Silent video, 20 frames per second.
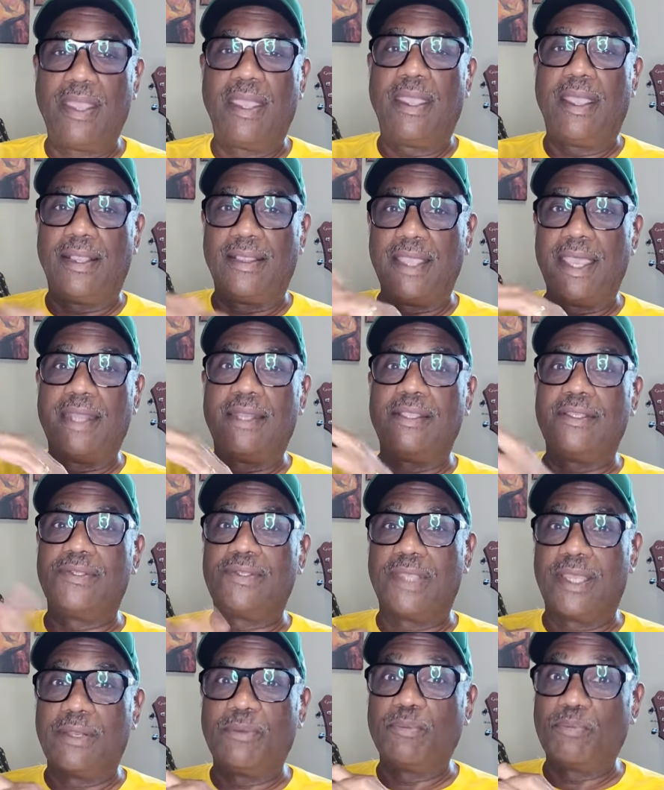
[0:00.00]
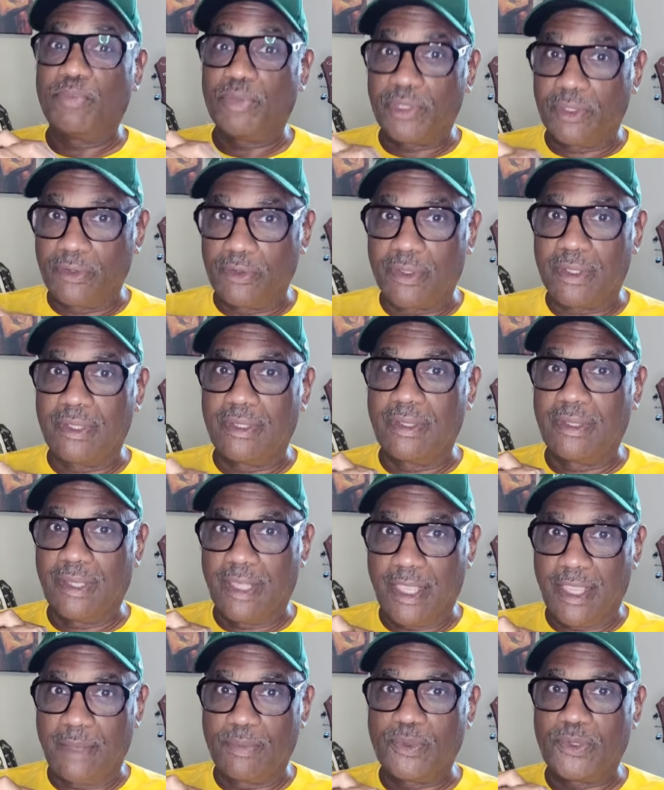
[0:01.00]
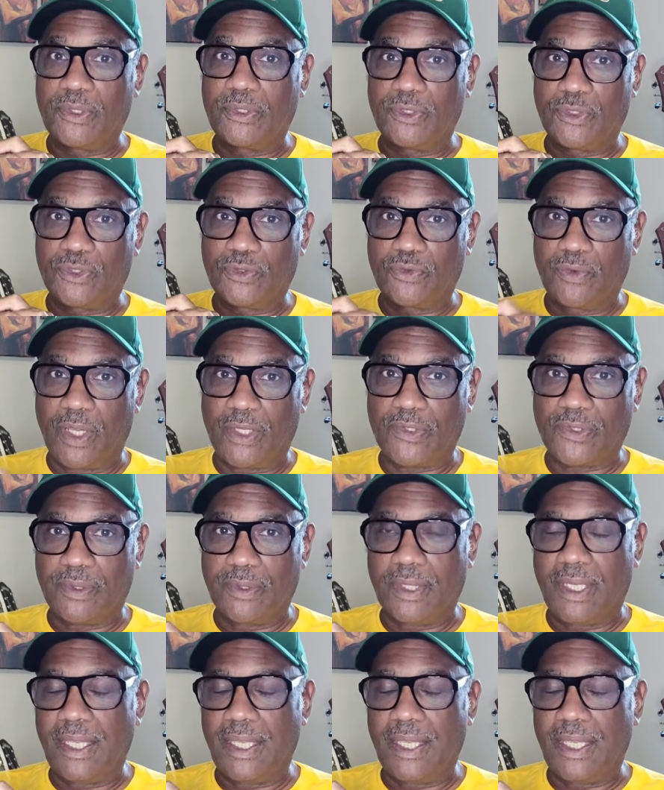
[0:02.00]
And that is that Empirical Labs Distressor.